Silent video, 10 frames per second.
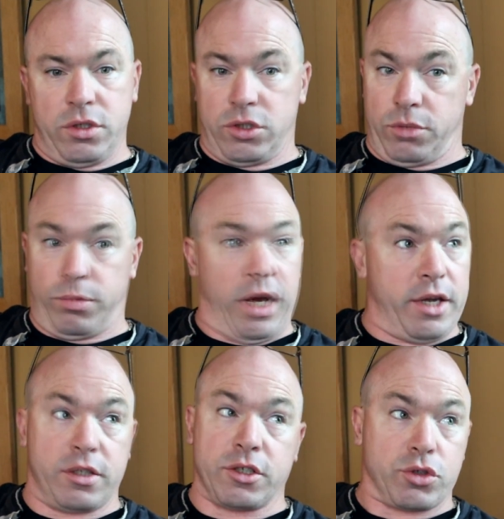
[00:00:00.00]
some
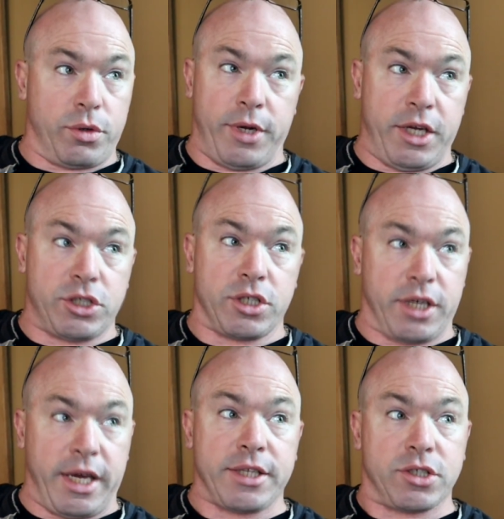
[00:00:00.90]
kind of discrimination
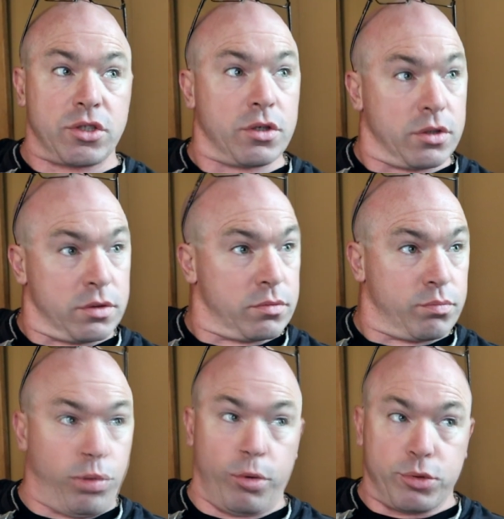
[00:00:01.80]
against the
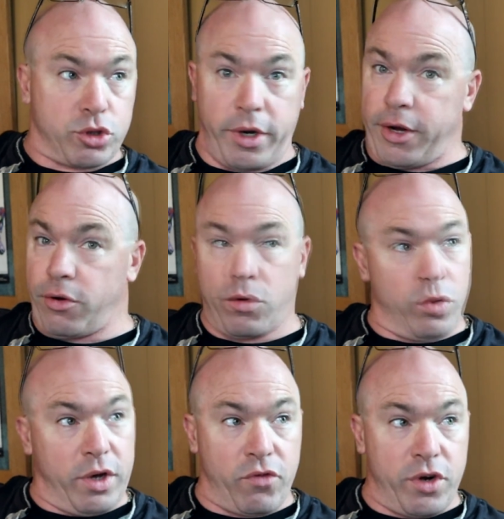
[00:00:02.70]
perpetrator or
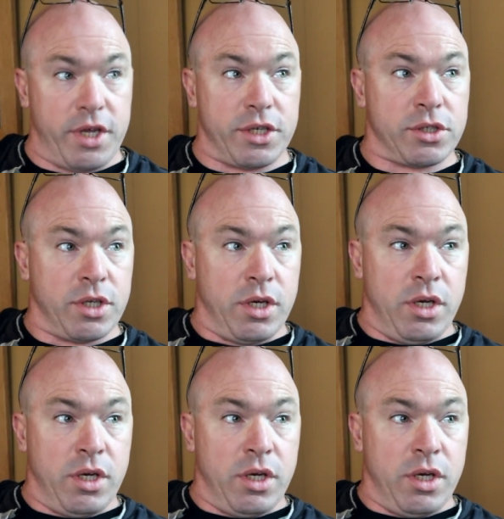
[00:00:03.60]
whatever it is,